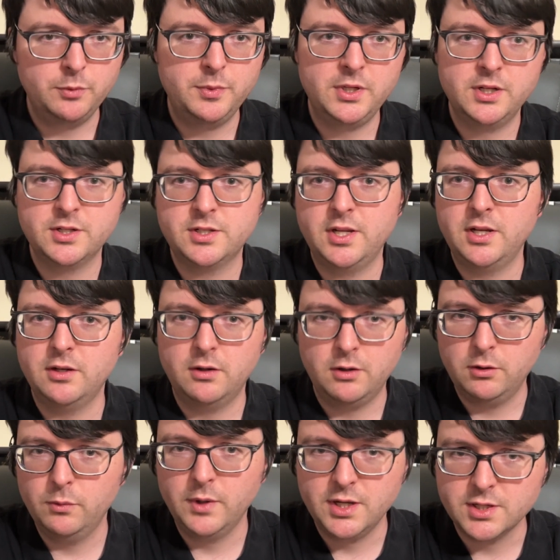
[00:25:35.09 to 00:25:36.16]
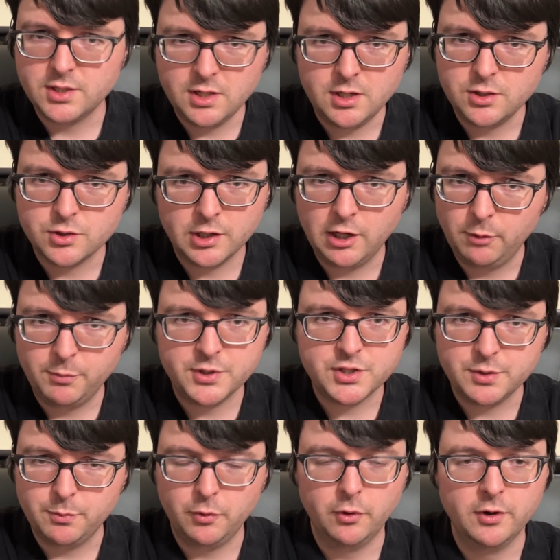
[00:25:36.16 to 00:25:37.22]
because they always need your help and
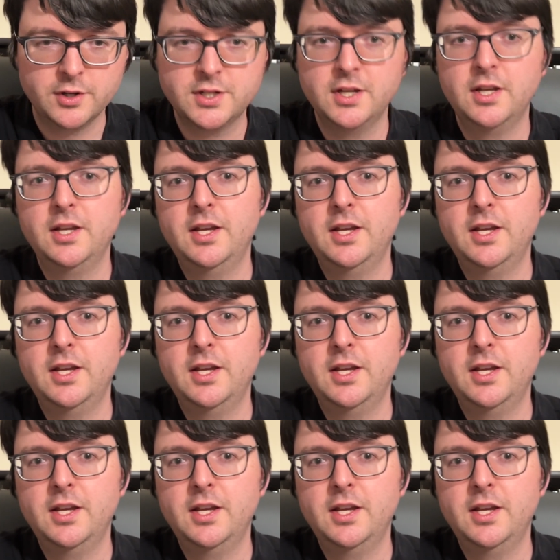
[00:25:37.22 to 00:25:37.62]
support.